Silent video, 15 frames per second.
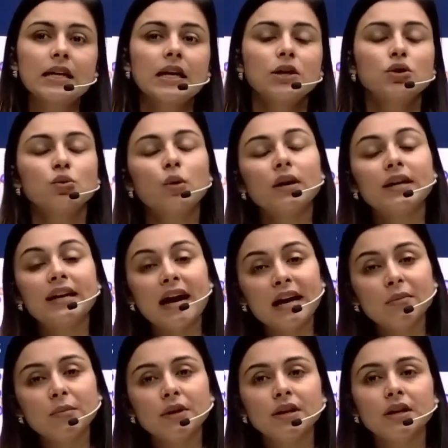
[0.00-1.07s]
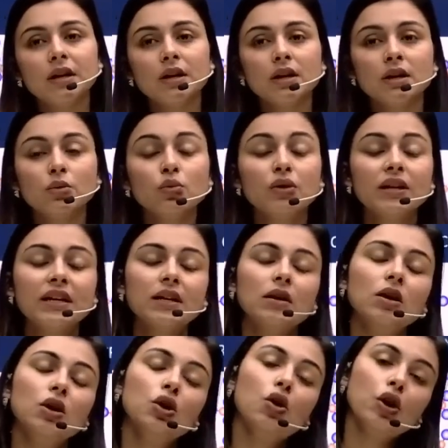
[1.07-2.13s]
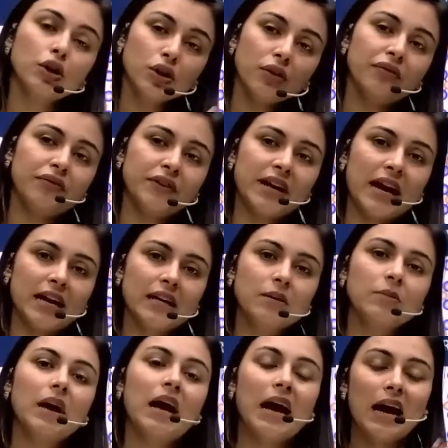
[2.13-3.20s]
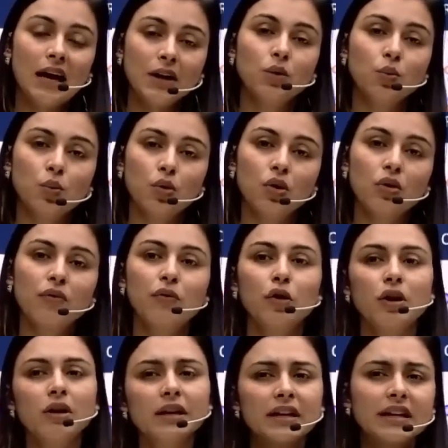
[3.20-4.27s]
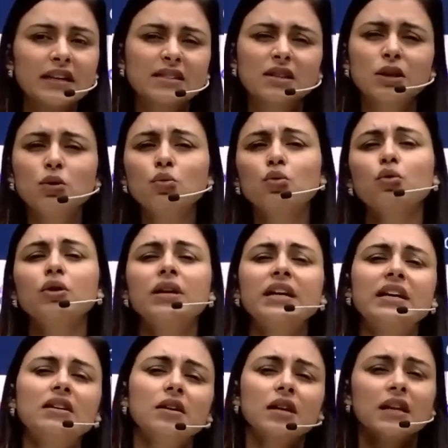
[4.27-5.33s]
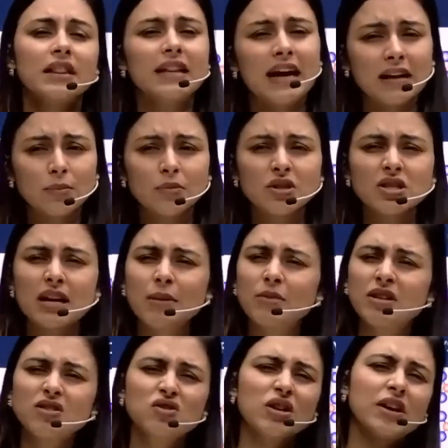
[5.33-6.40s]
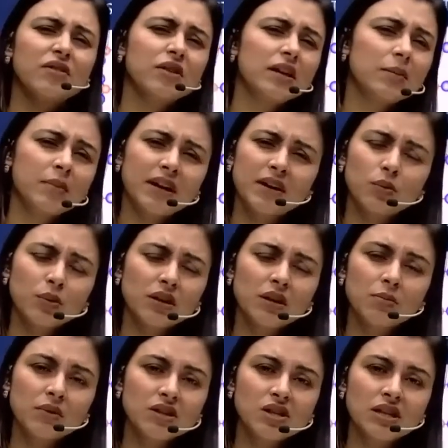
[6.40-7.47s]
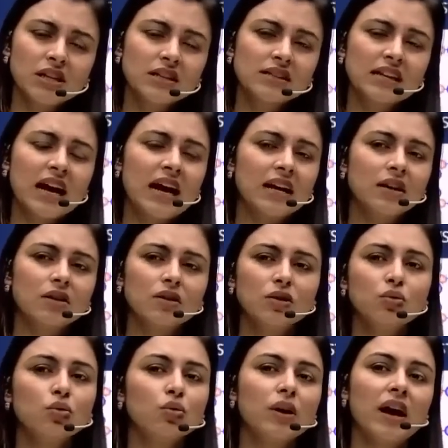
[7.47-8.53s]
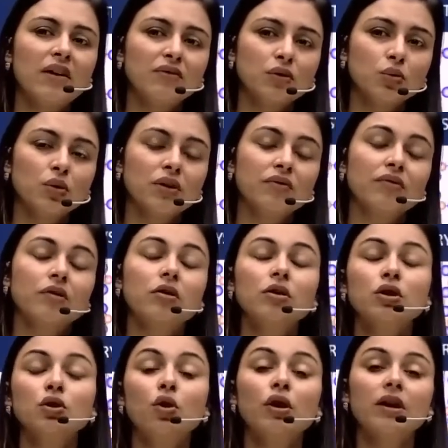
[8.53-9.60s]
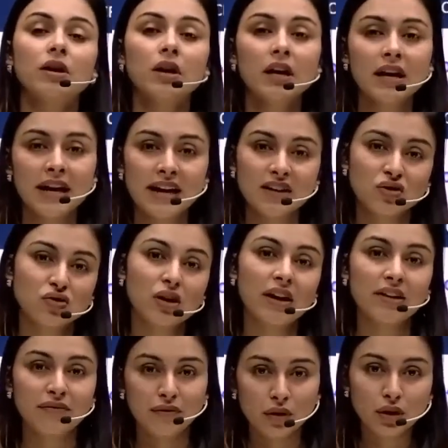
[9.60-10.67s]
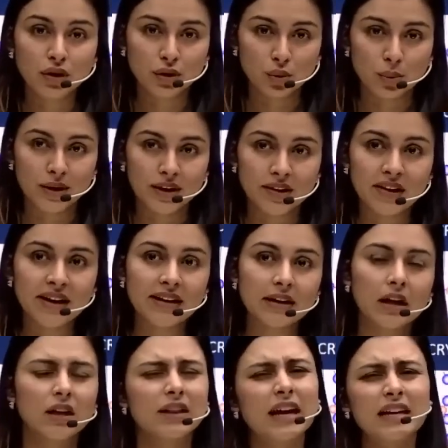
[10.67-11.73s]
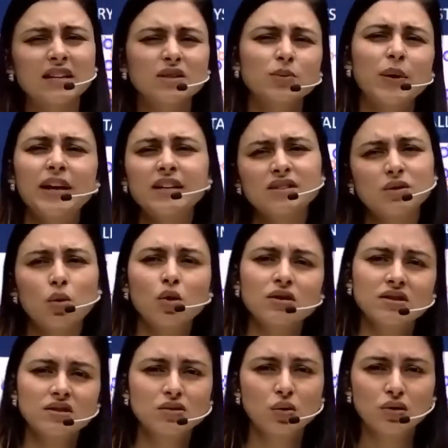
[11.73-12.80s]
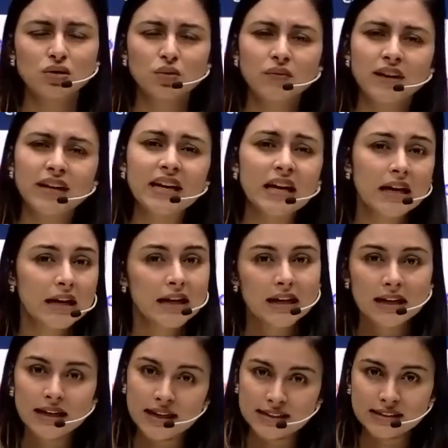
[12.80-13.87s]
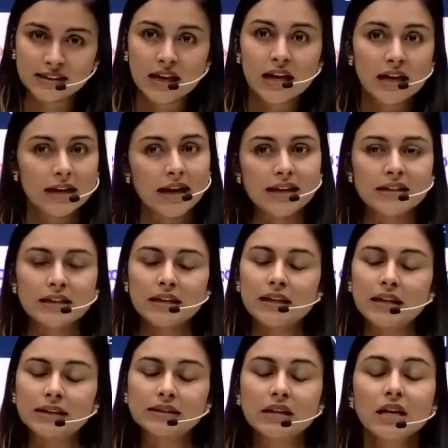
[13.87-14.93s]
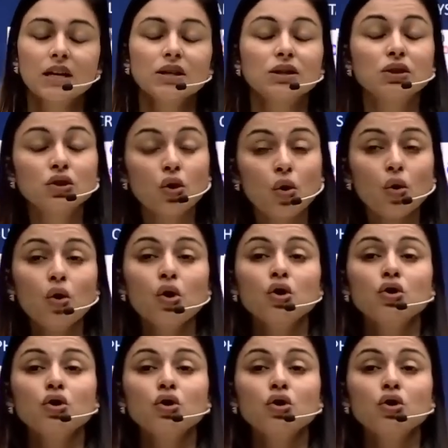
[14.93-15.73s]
to a diamond you need a lot of time and work, for a eraser you don't need that much time. It is generally made with the machines, and you don't have to give your extra effort to it, right? Yeah, that is why its cost is also very less, right? Yes, so